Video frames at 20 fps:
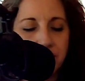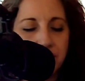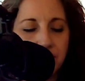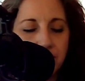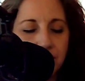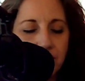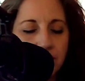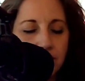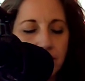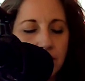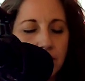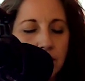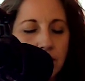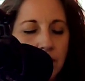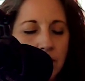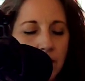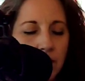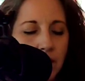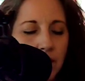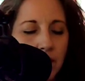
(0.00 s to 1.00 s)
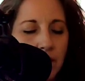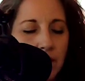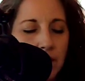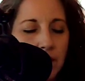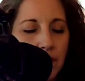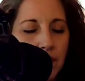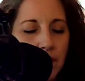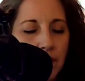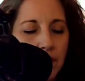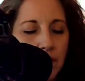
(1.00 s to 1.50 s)

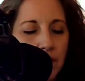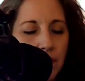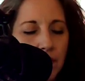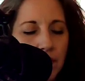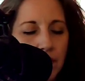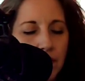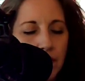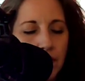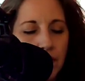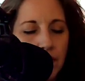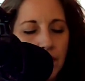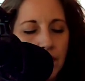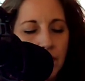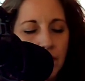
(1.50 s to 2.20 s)
(no one is talking)